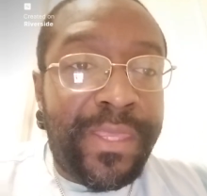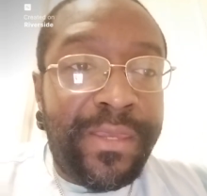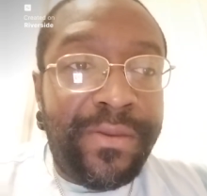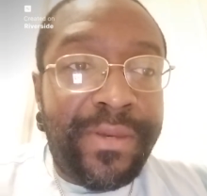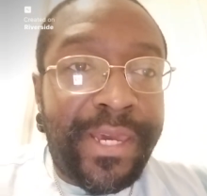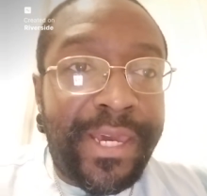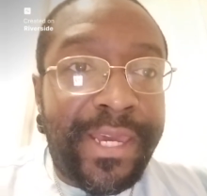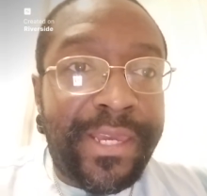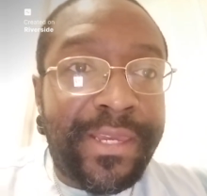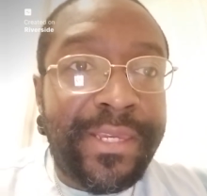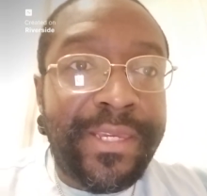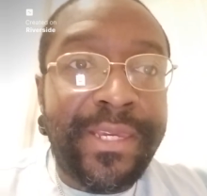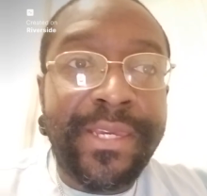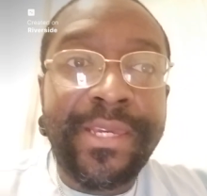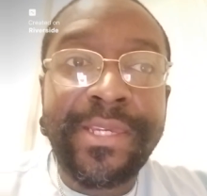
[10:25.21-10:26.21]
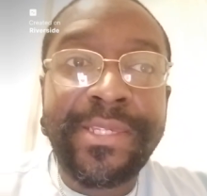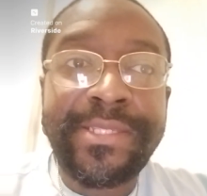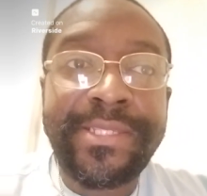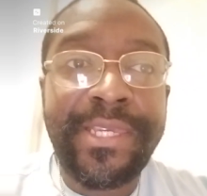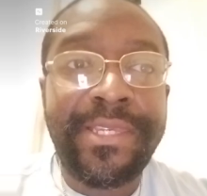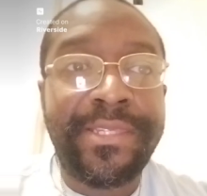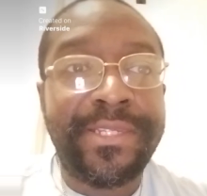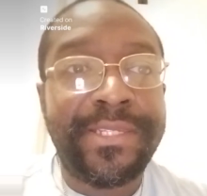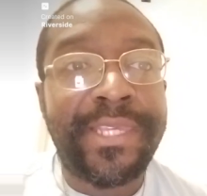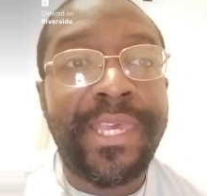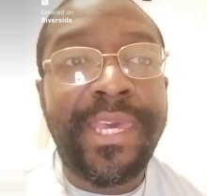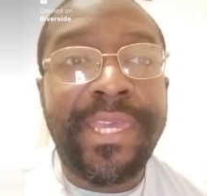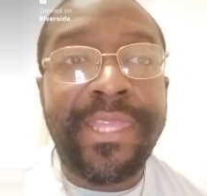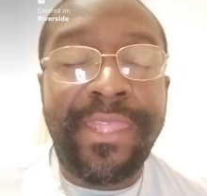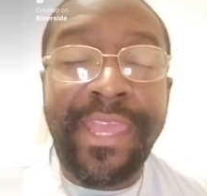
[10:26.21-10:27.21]
You gotta sit, just
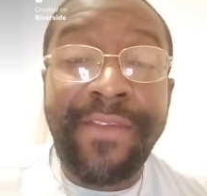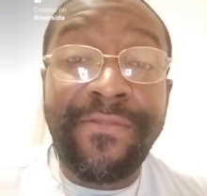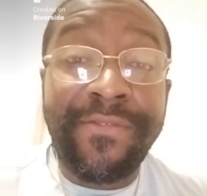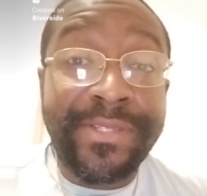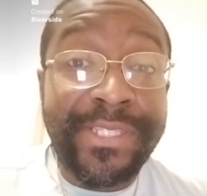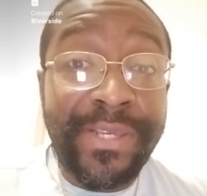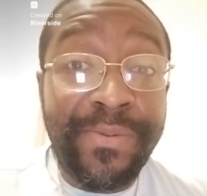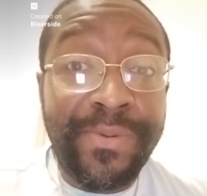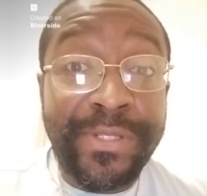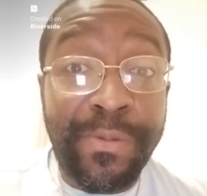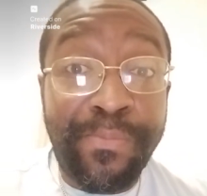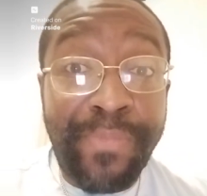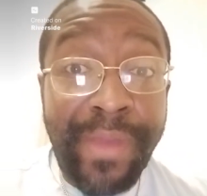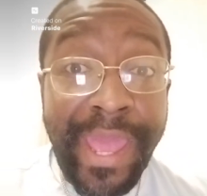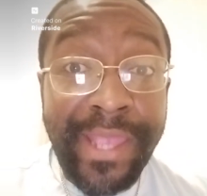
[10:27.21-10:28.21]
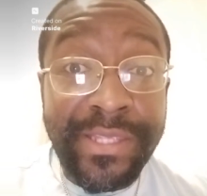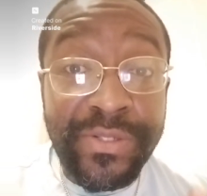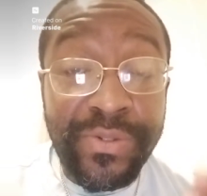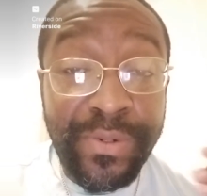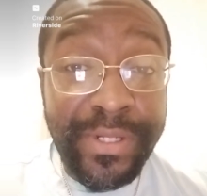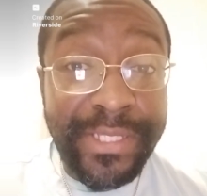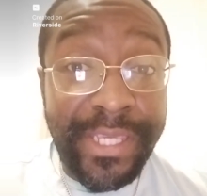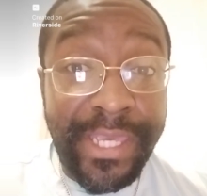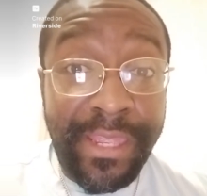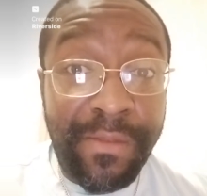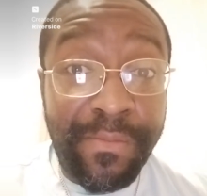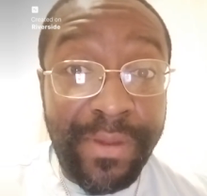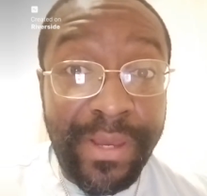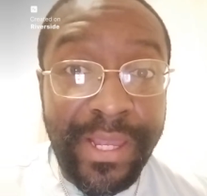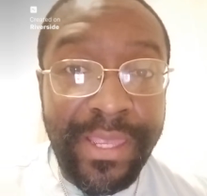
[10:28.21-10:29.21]
never sit with your back towards
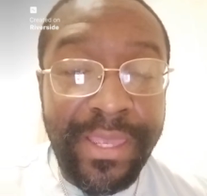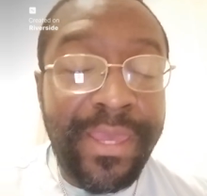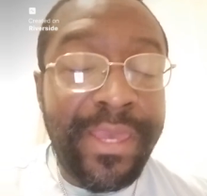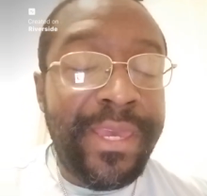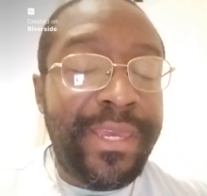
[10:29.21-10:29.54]
anybody.